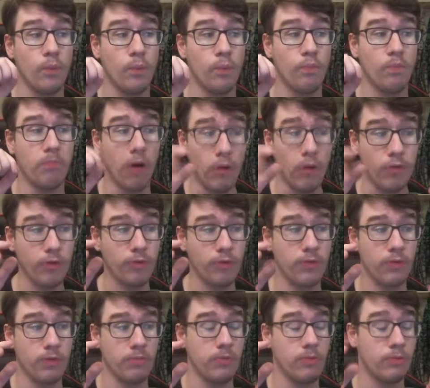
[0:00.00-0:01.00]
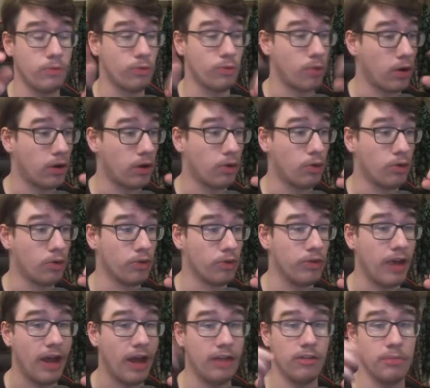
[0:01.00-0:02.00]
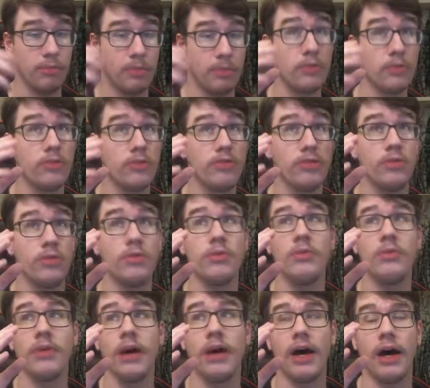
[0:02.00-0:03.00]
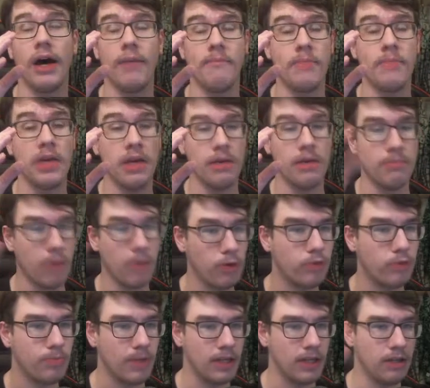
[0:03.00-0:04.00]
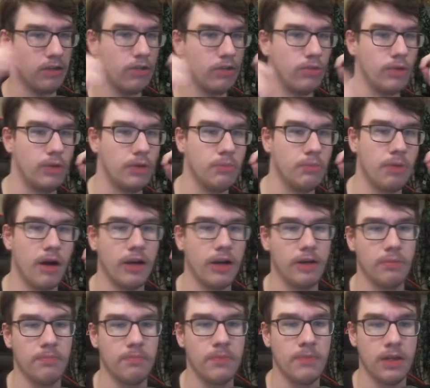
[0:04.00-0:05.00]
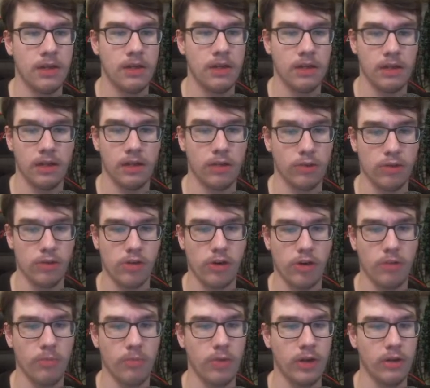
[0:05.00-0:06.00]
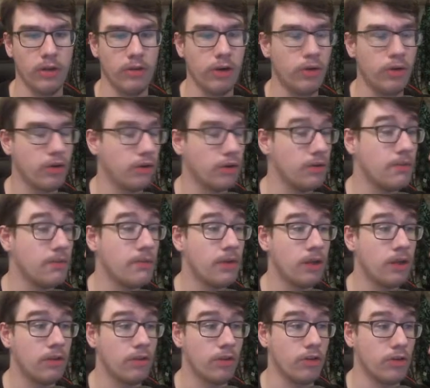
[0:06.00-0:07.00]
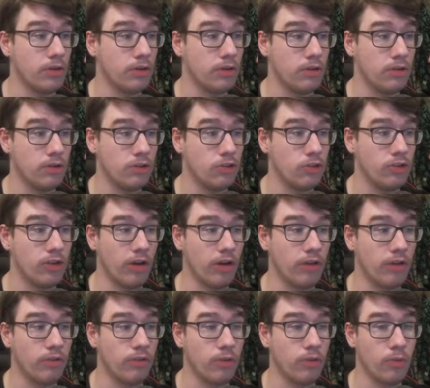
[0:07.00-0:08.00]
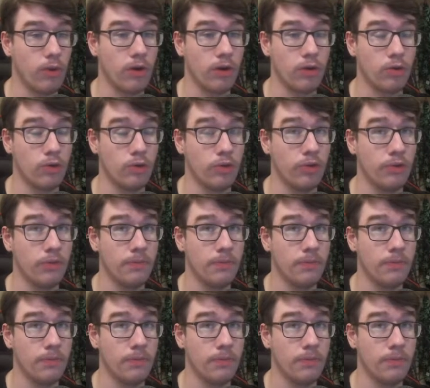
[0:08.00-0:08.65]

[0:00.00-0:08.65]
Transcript: both of them for one gold, as opposed to um, most minions when you buy them, they don't come with a token, so you can just sell it for one gold,